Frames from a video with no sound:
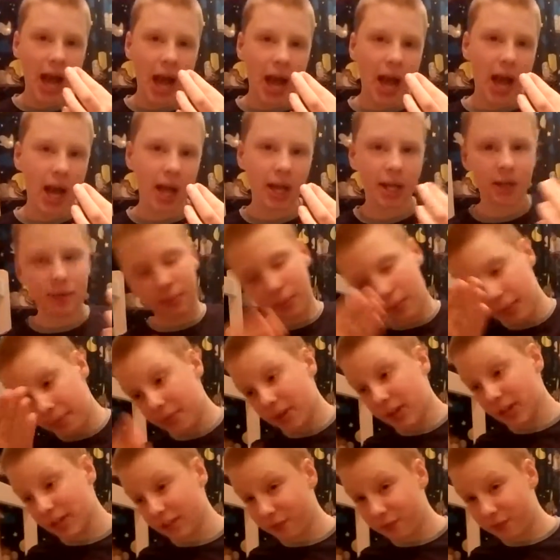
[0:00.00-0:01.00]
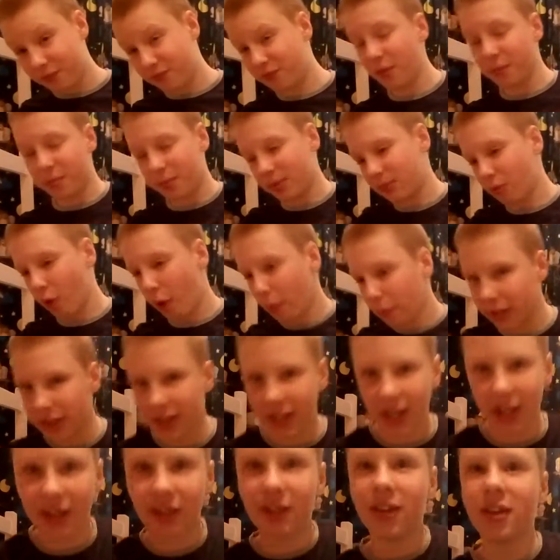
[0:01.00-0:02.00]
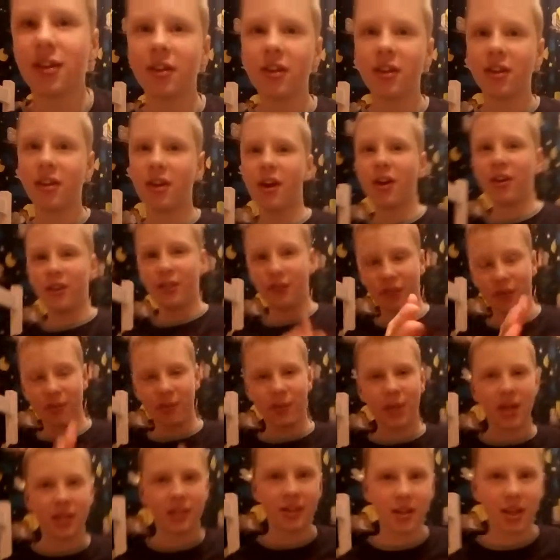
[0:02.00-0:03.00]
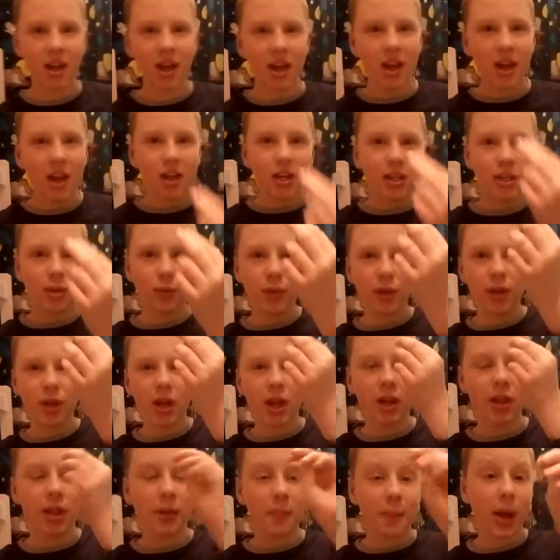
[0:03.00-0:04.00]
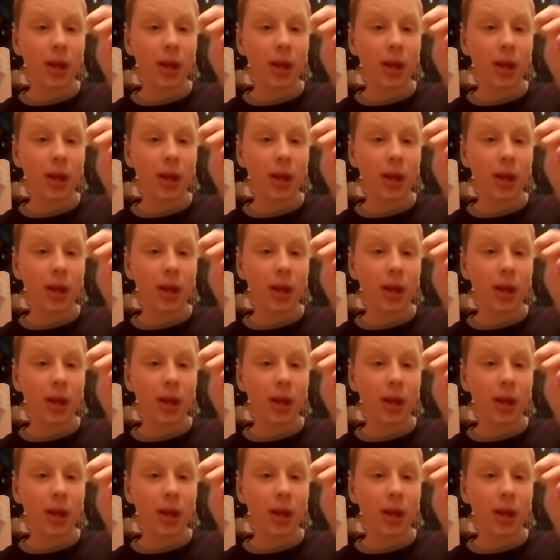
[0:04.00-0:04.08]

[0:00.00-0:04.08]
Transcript: And mum can probably get learn from this. So, what they are, the